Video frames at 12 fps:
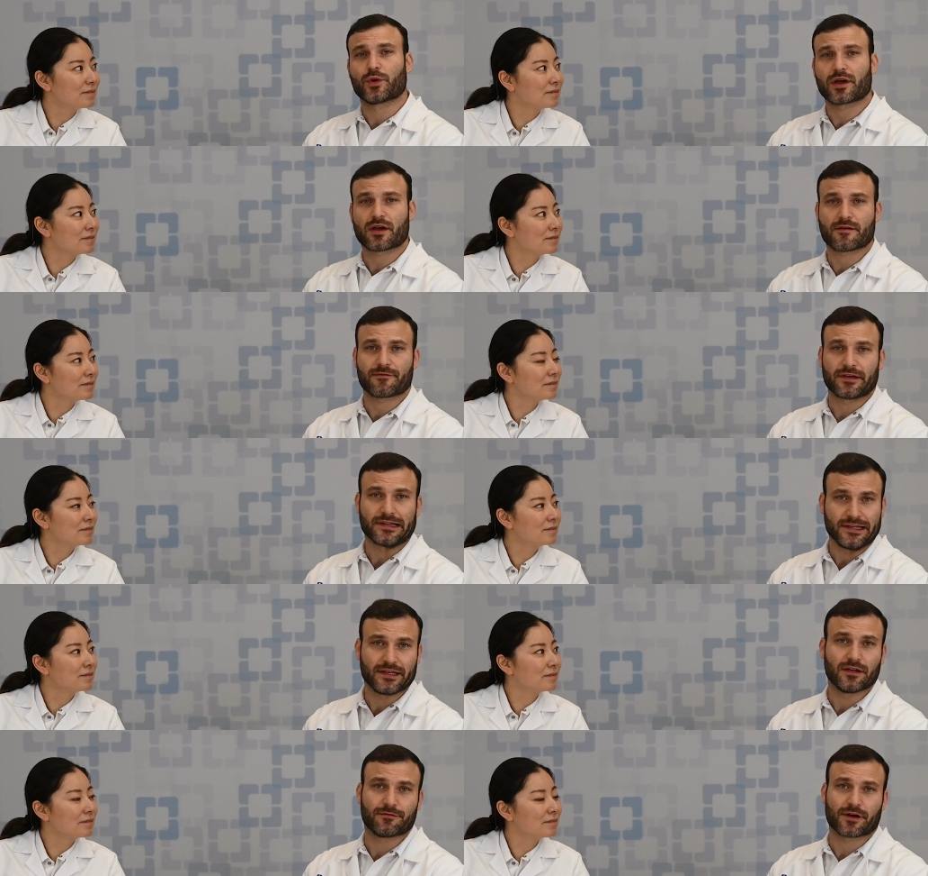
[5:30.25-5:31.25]
Speaker 1: you have a
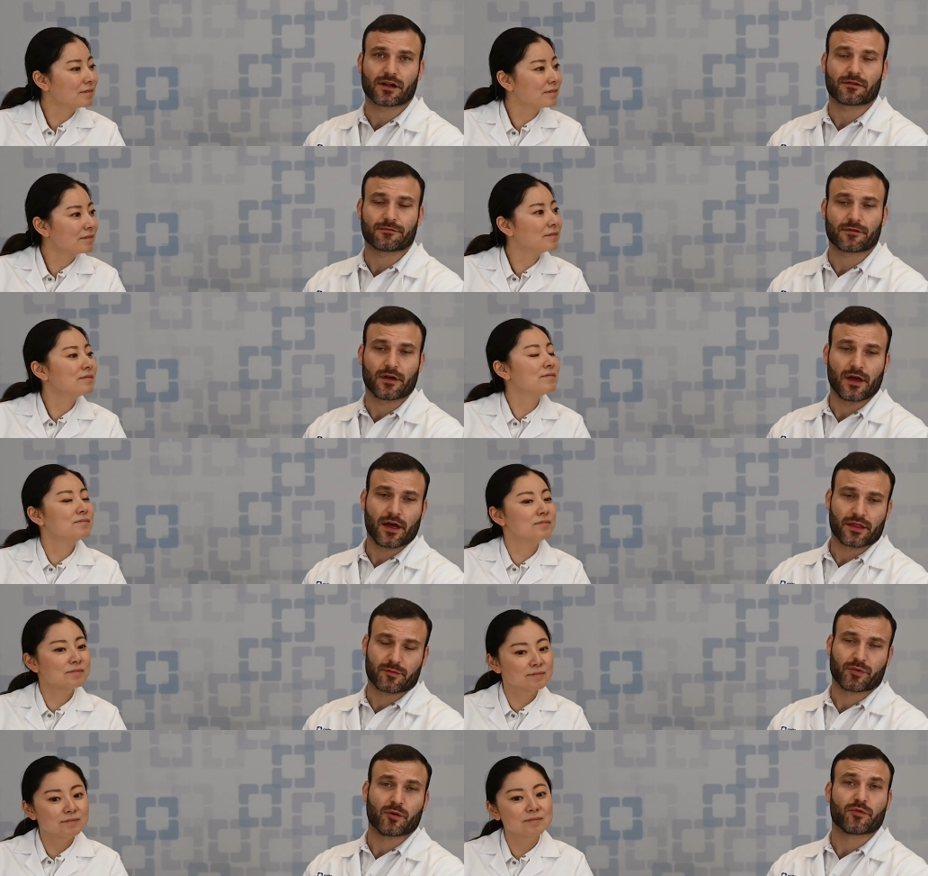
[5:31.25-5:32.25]
leaky valve.
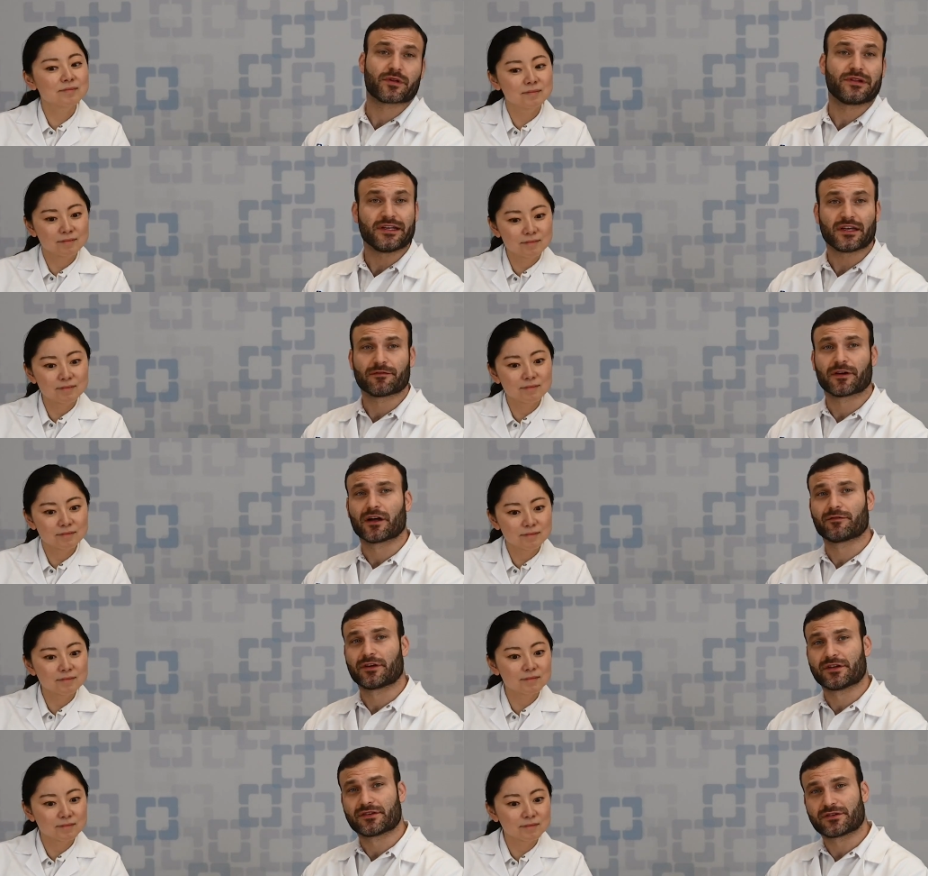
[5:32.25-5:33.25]
The problem with a leaky valve
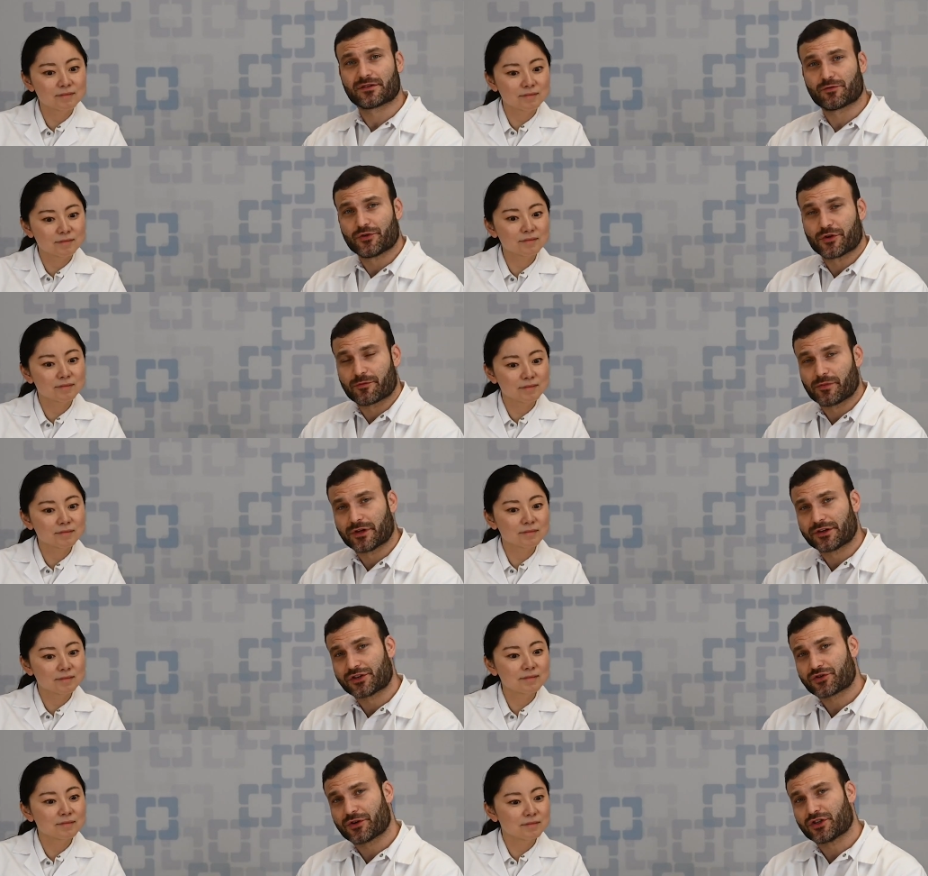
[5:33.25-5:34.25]
is when your blood
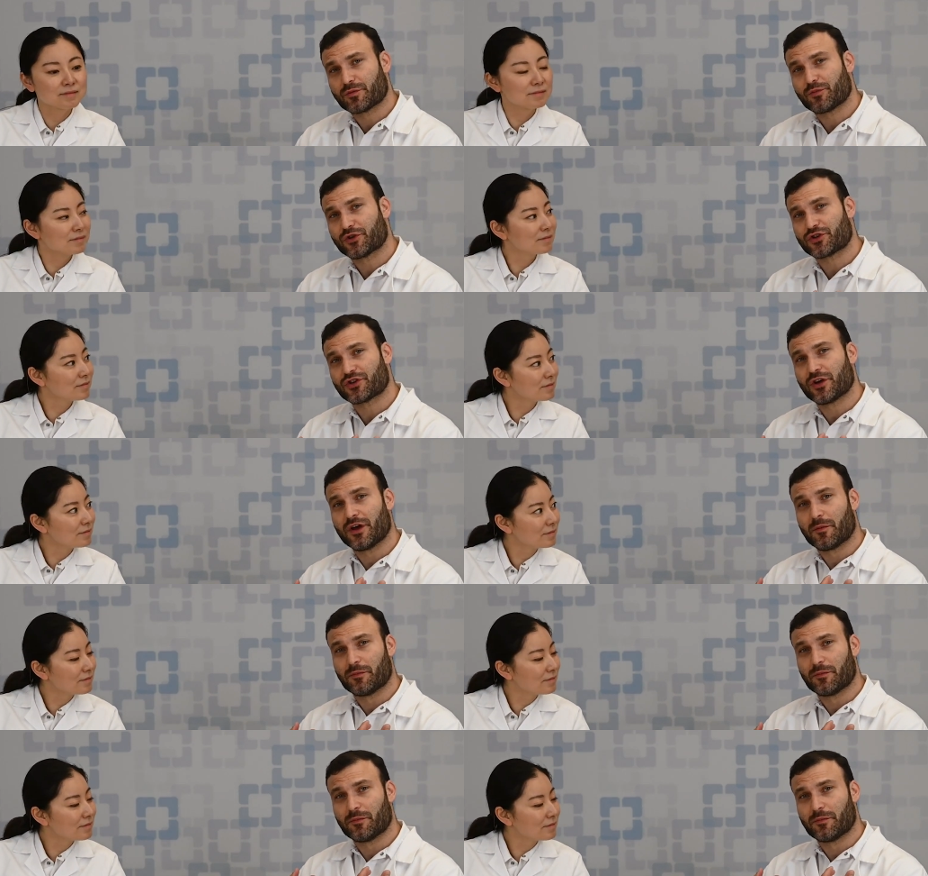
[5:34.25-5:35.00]
is trying to push,